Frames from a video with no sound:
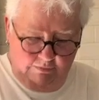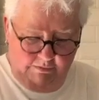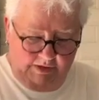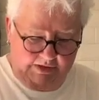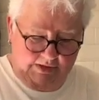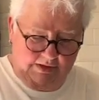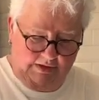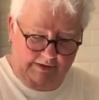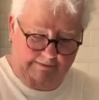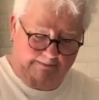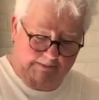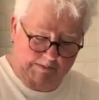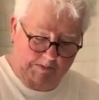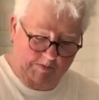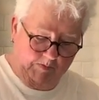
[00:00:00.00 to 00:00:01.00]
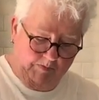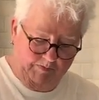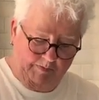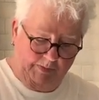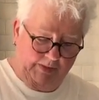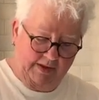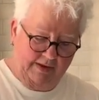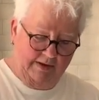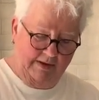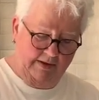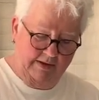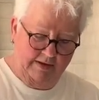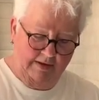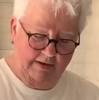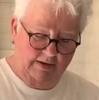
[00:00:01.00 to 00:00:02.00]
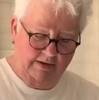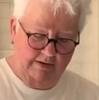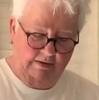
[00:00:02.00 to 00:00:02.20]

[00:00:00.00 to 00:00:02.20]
I'll admit, I don't have a good sense of direction.